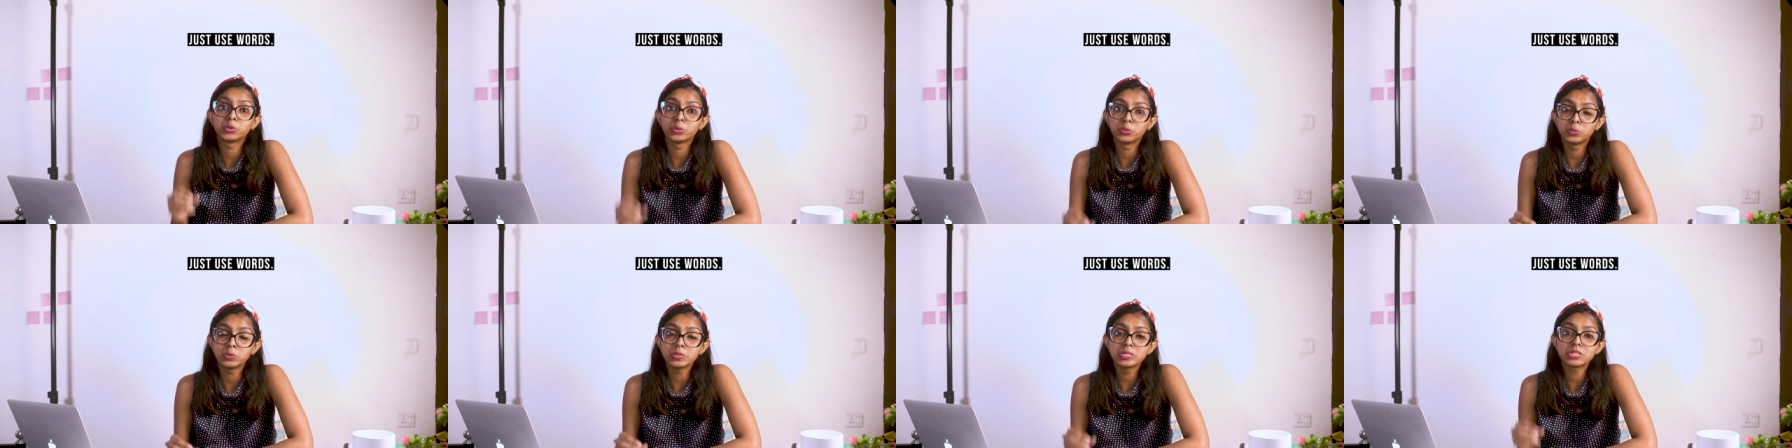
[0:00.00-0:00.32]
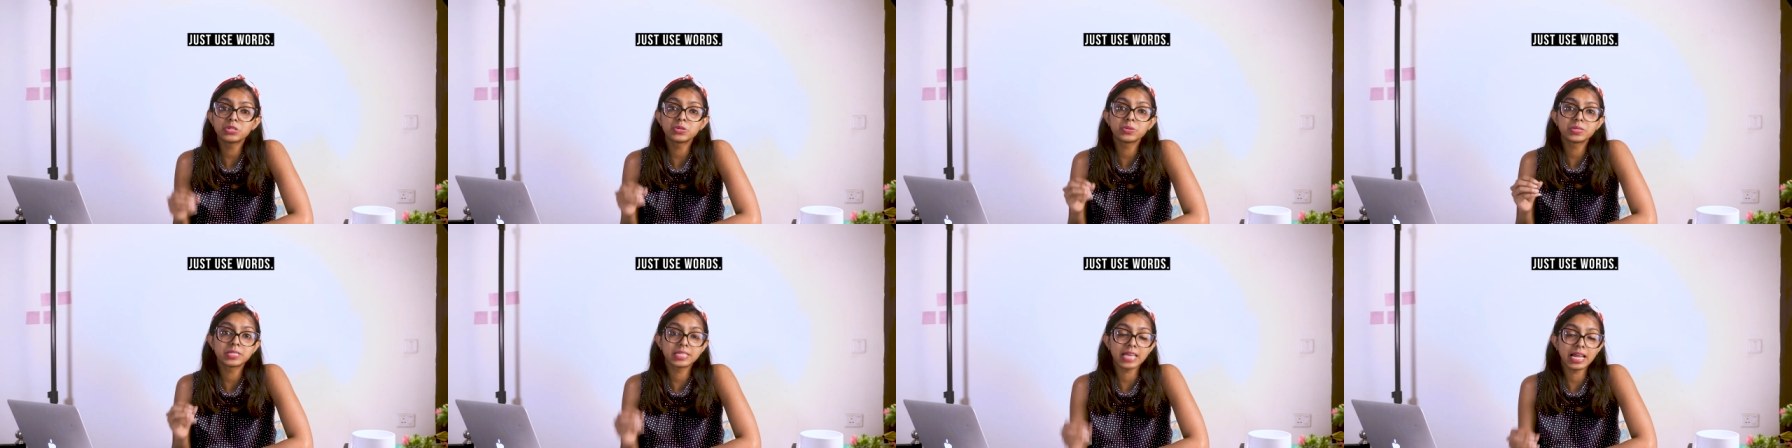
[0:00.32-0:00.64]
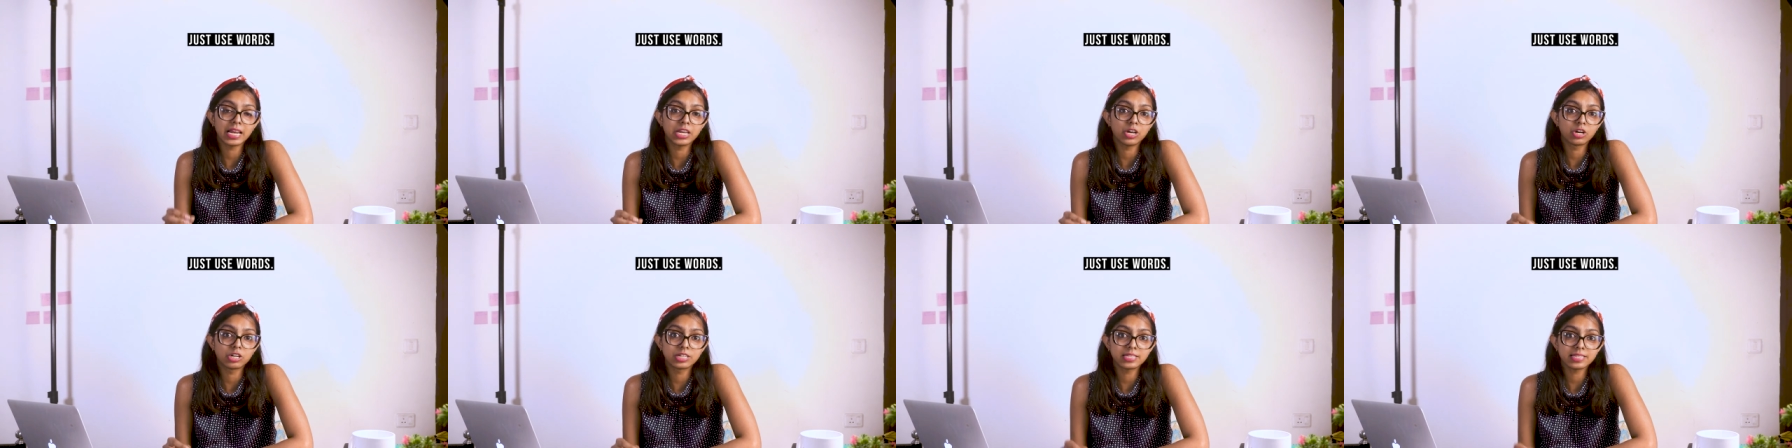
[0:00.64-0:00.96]
use to
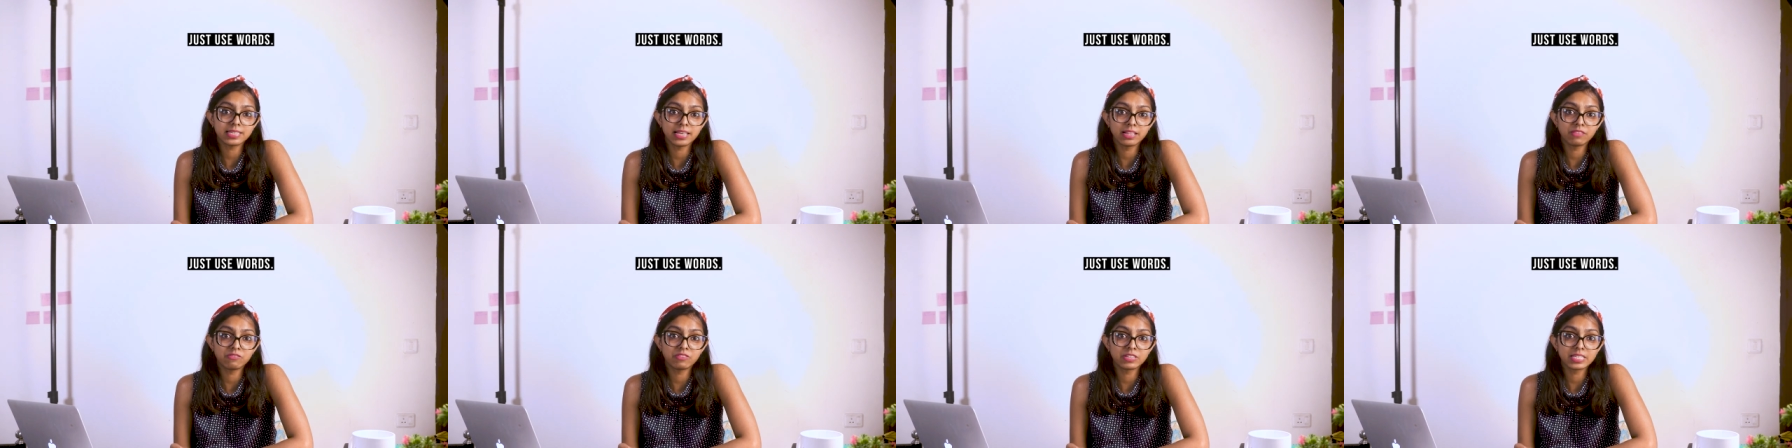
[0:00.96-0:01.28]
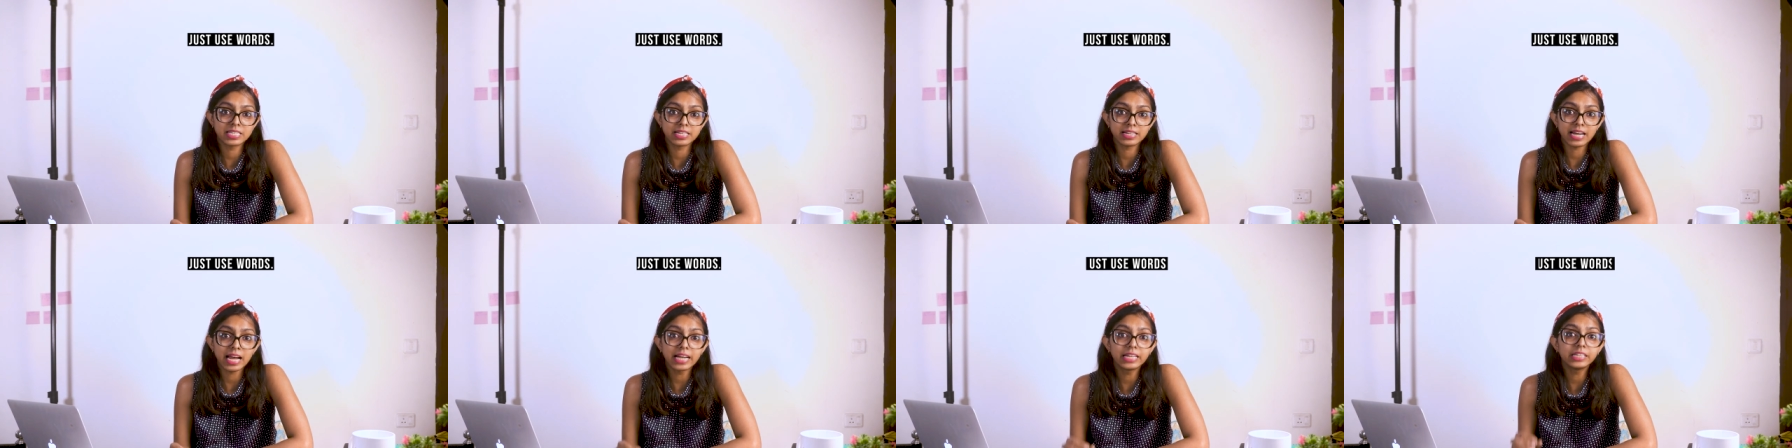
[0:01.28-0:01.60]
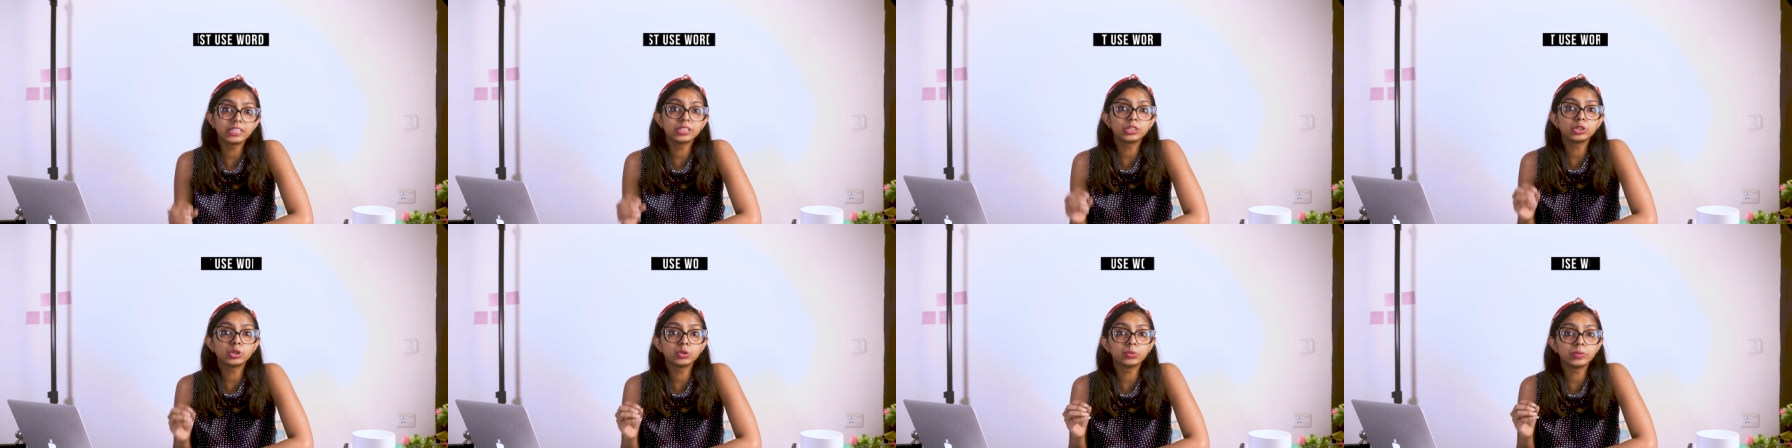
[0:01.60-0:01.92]
sell yourself as a
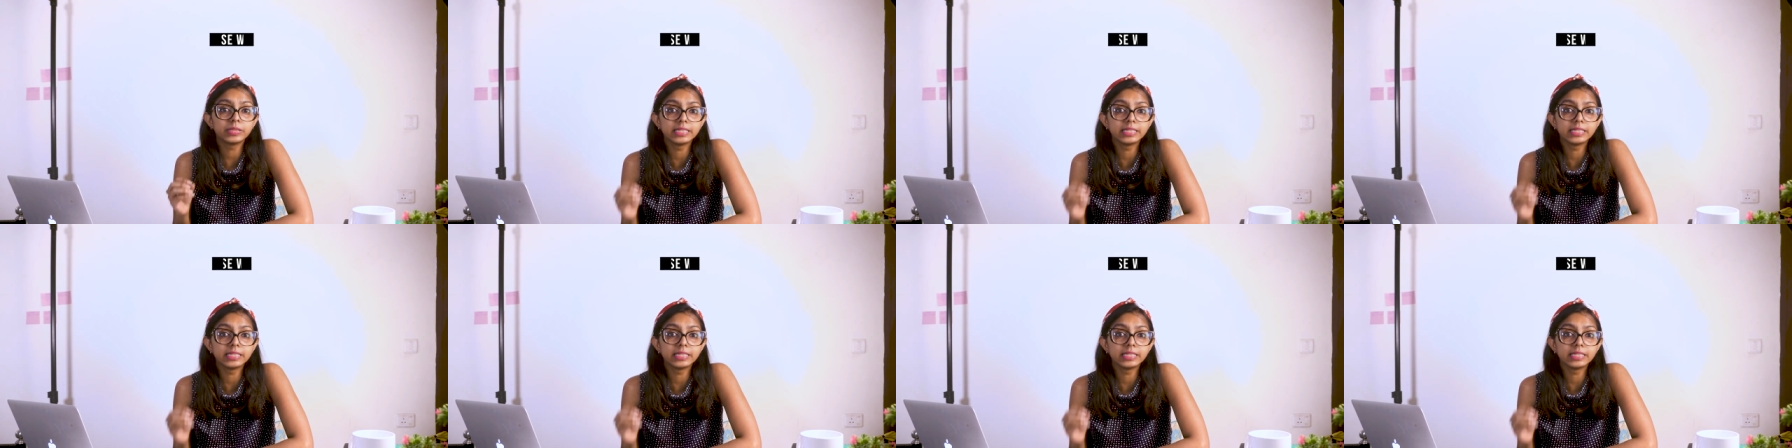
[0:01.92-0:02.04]
writer to